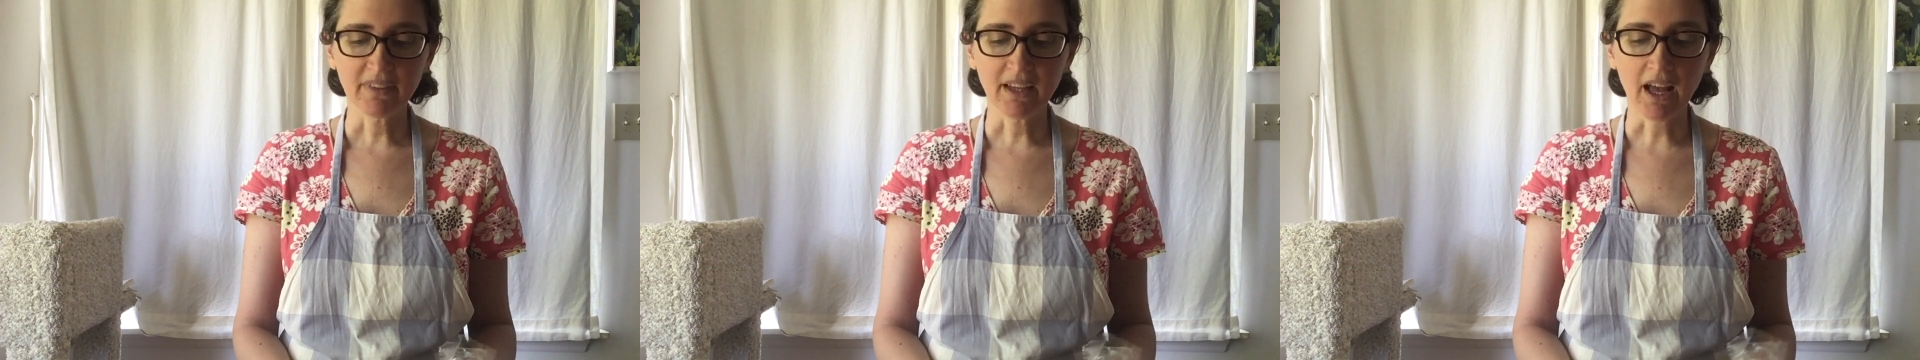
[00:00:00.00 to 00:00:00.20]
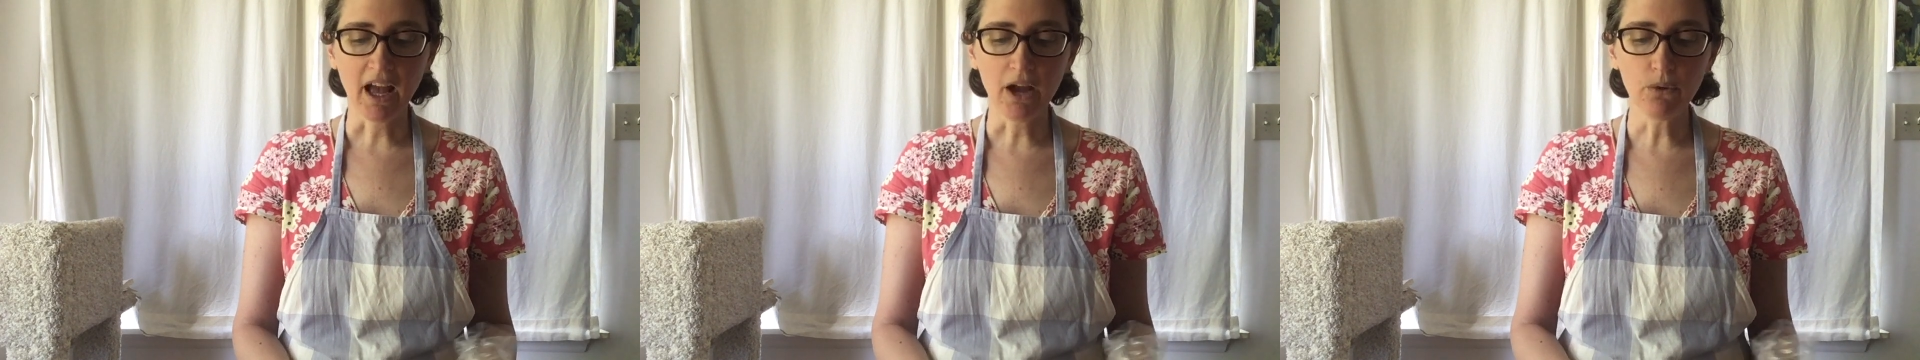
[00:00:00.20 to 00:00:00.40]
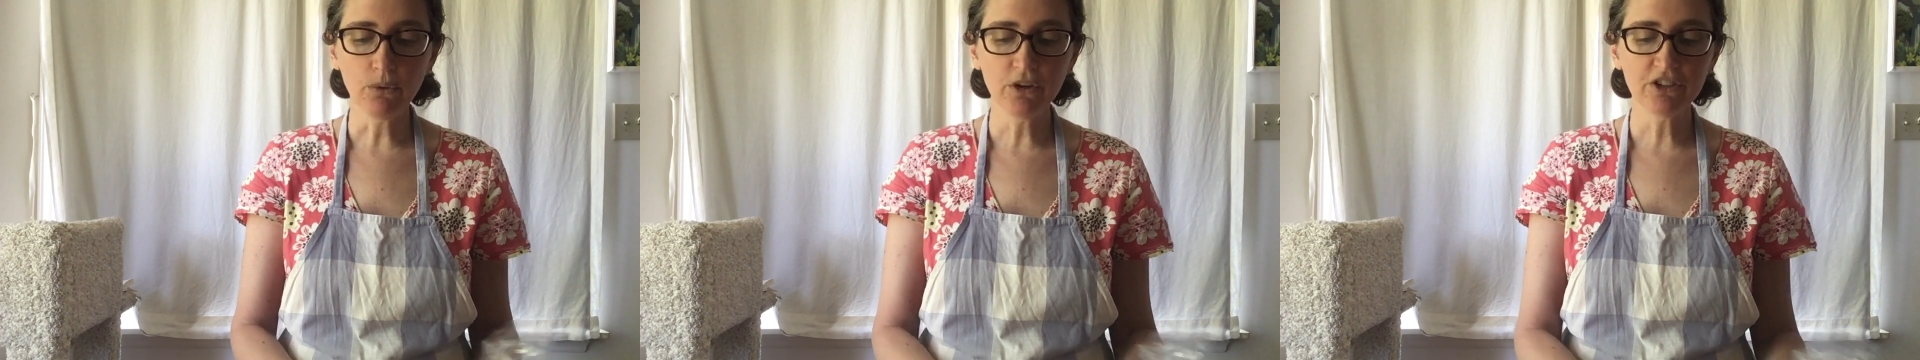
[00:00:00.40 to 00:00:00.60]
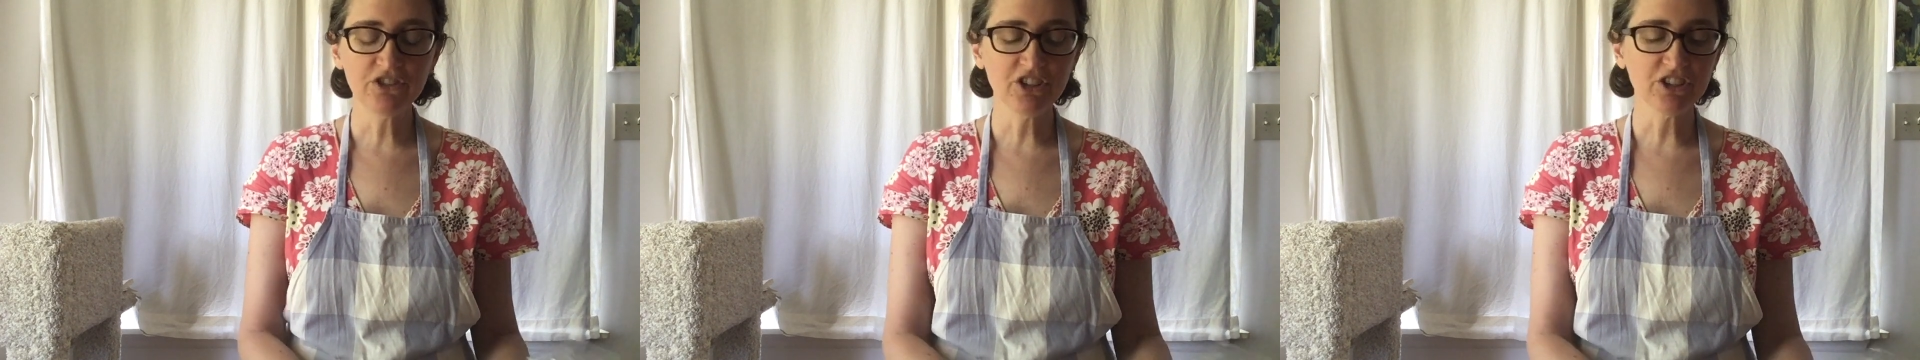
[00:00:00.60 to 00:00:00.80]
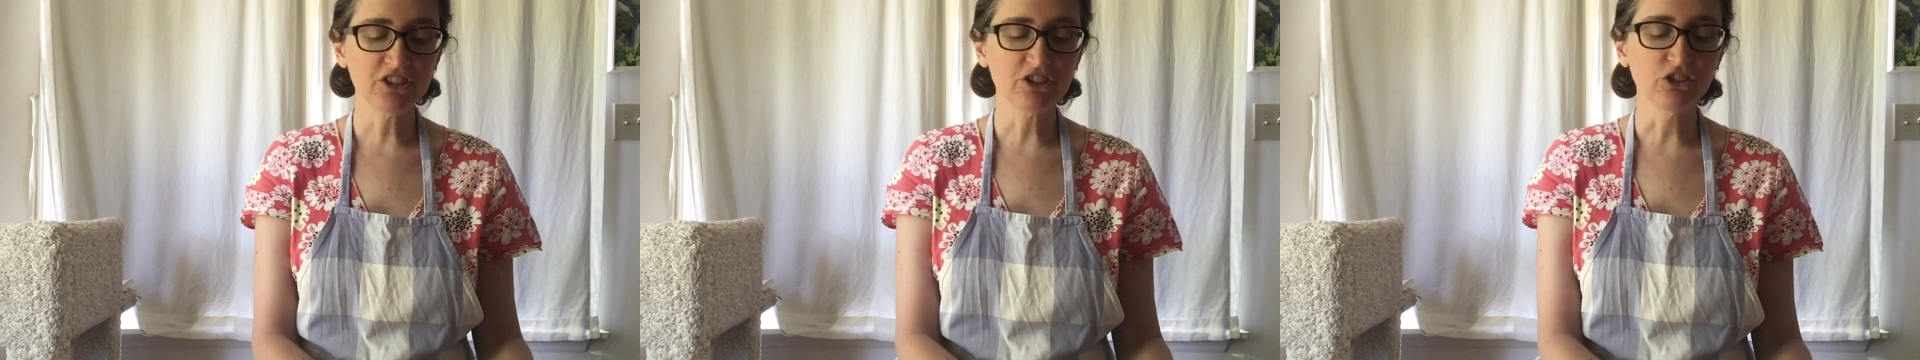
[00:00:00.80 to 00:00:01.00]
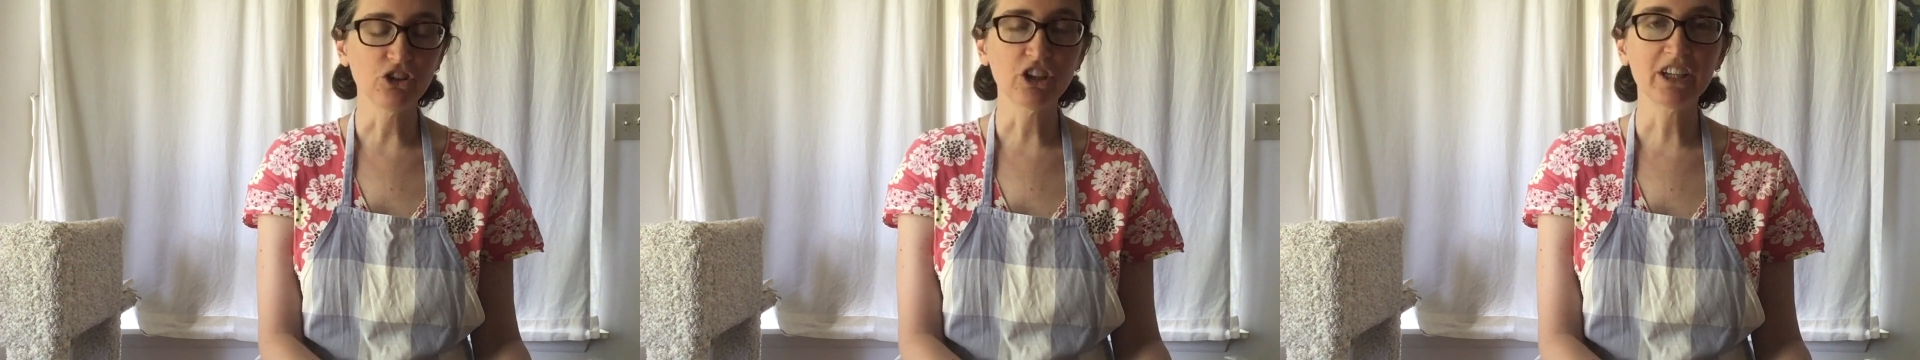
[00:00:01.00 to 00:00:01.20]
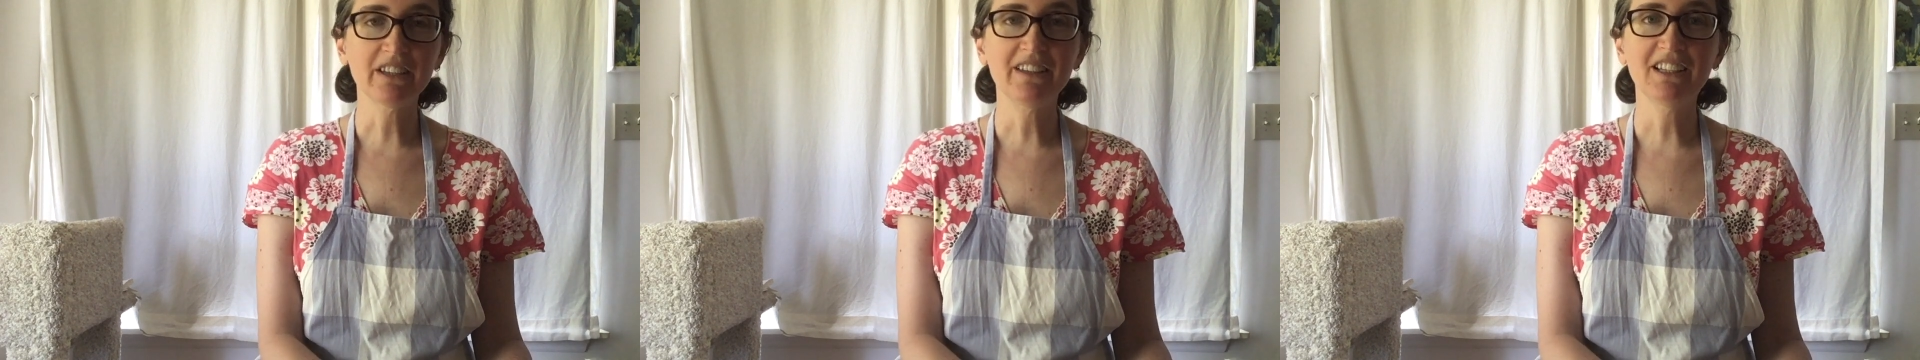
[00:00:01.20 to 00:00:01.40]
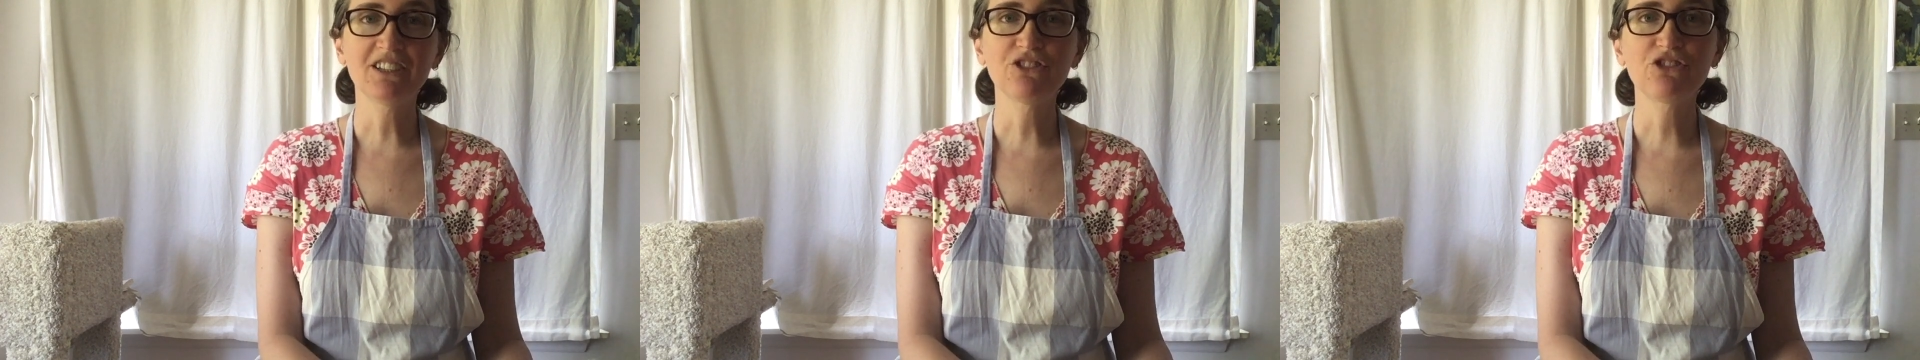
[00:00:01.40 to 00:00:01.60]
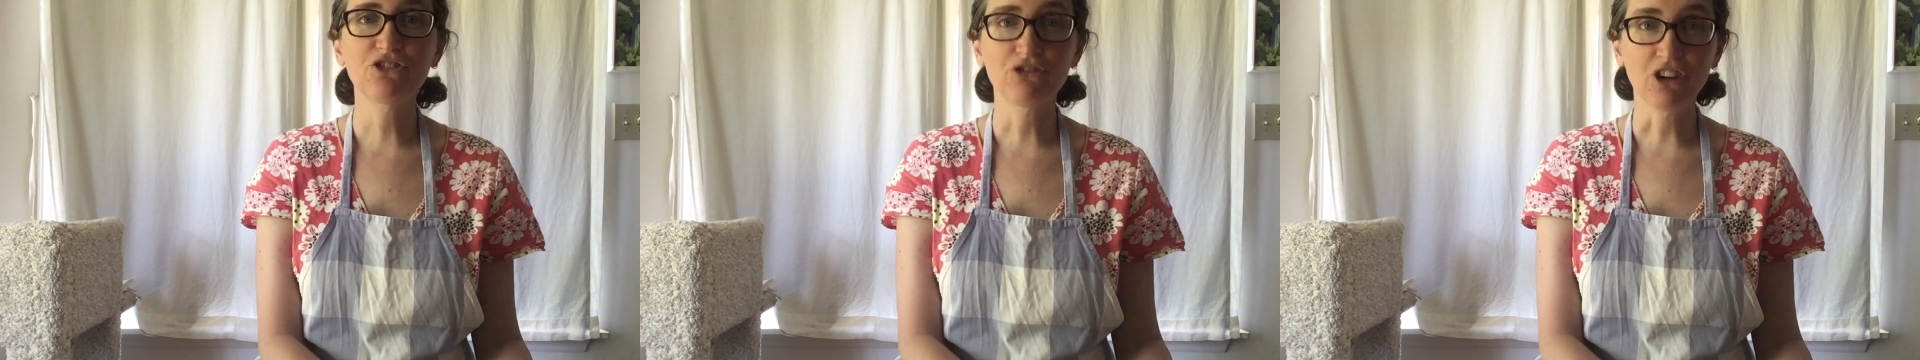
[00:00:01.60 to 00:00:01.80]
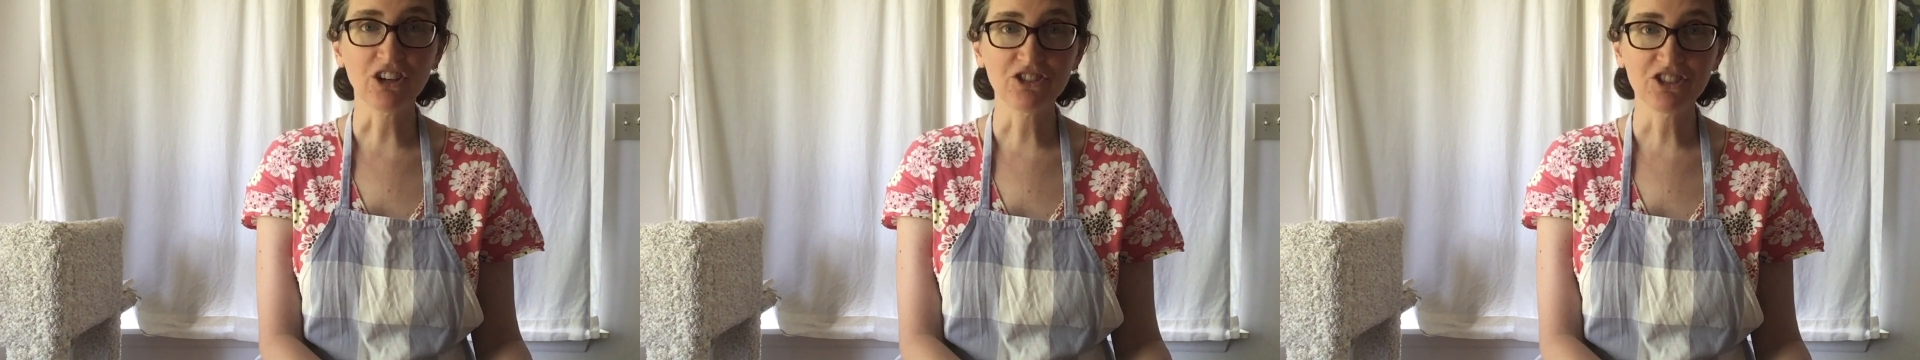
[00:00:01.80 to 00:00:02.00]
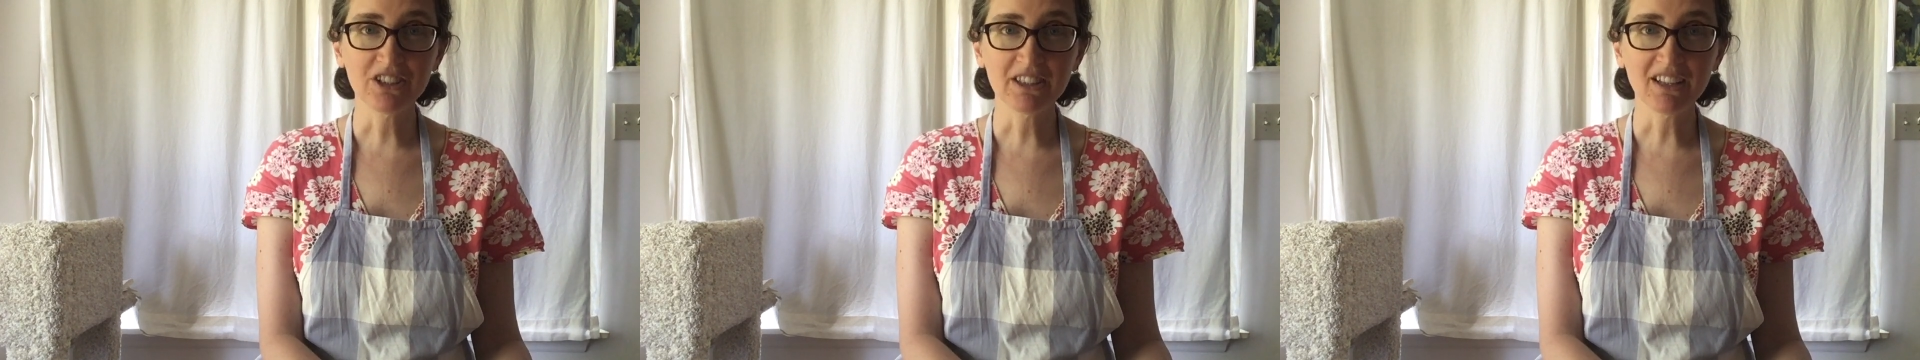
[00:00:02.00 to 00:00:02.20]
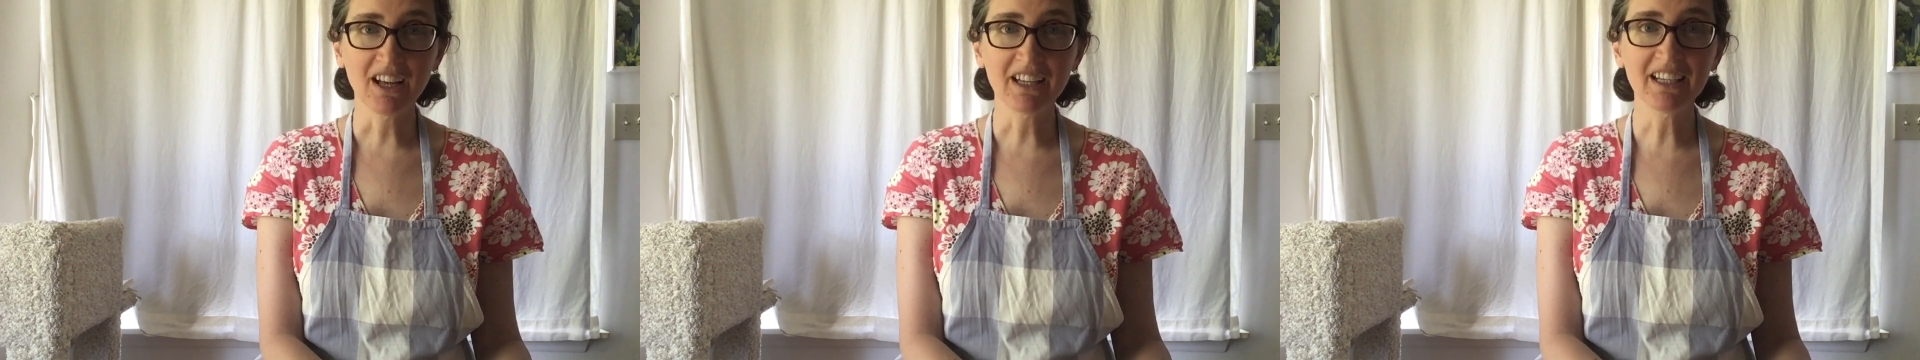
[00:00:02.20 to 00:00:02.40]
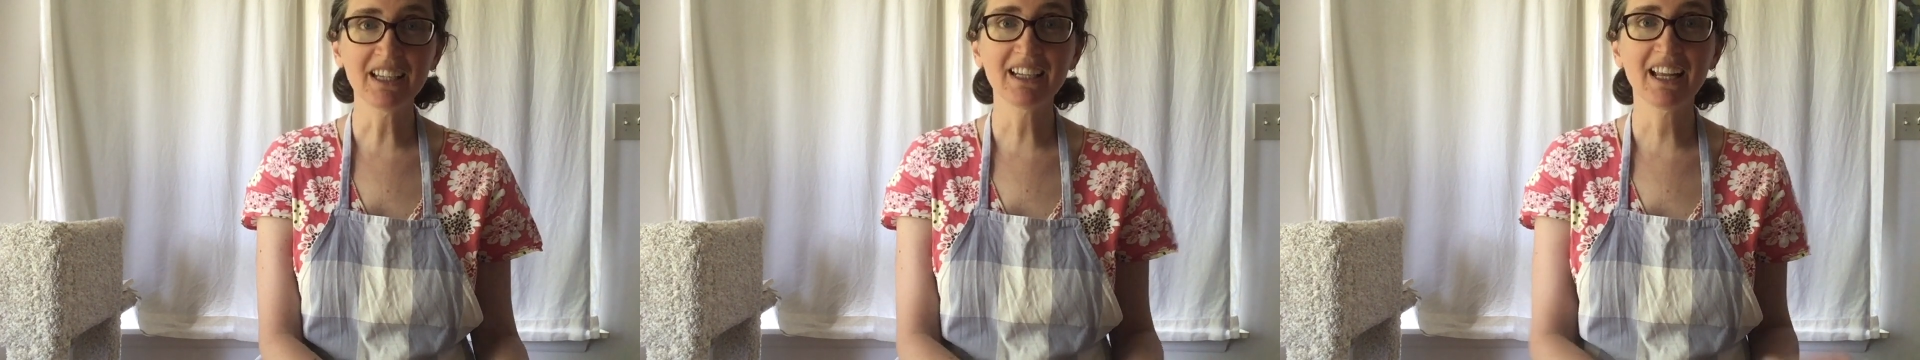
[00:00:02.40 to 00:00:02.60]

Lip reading: I would just look at the instructions on it,